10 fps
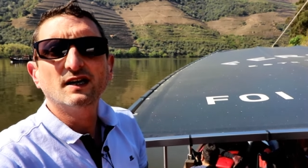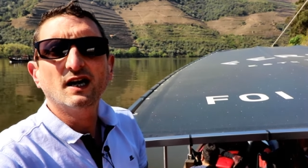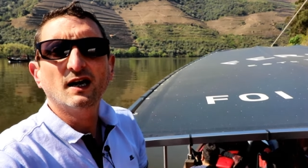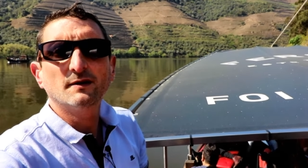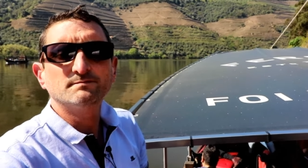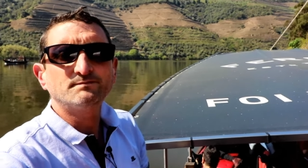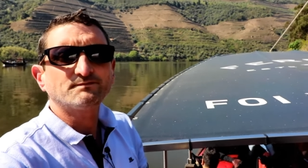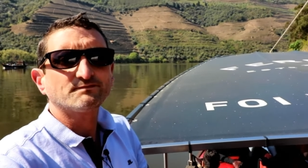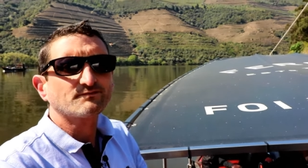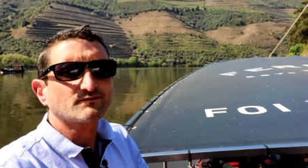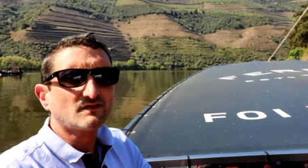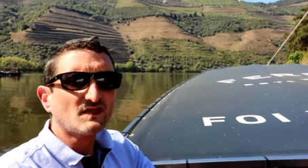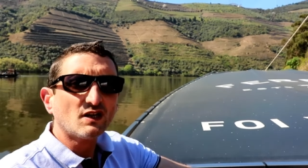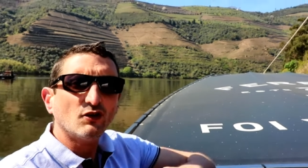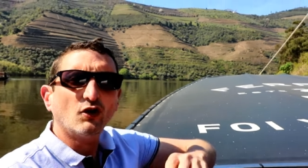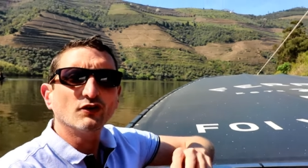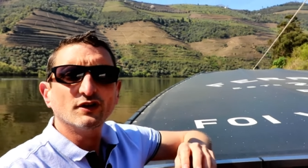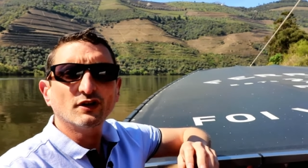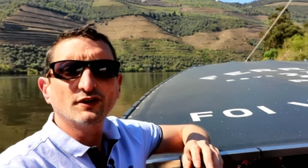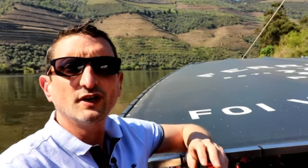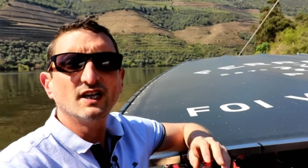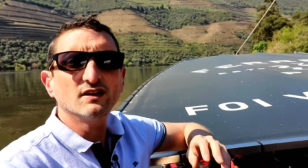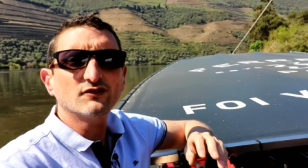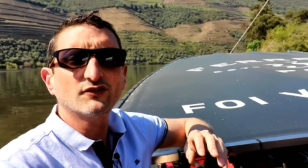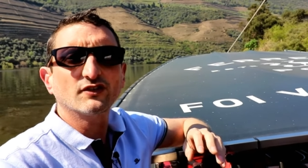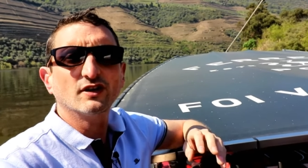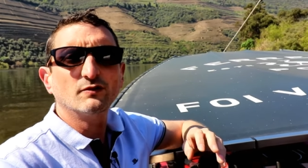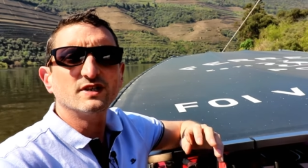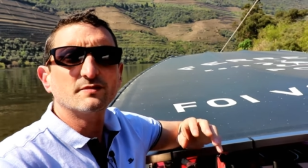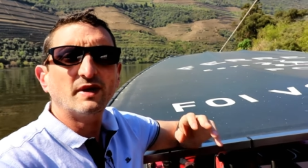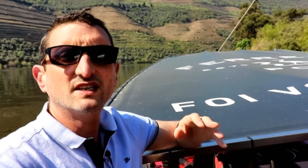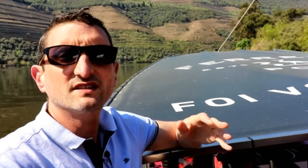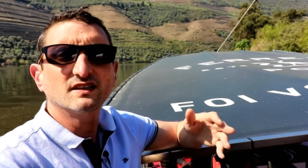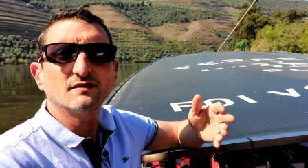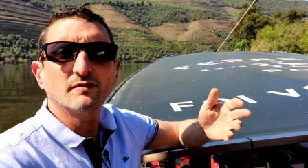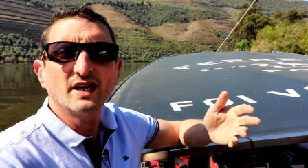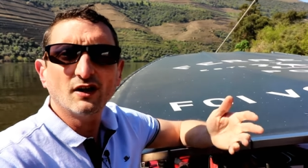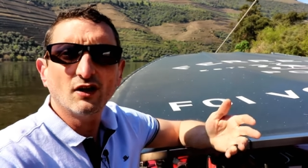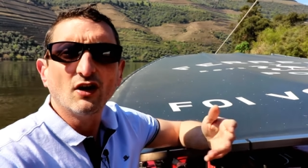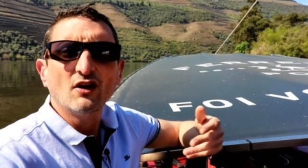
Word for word: Um, on, on the hills, uh, which makes it better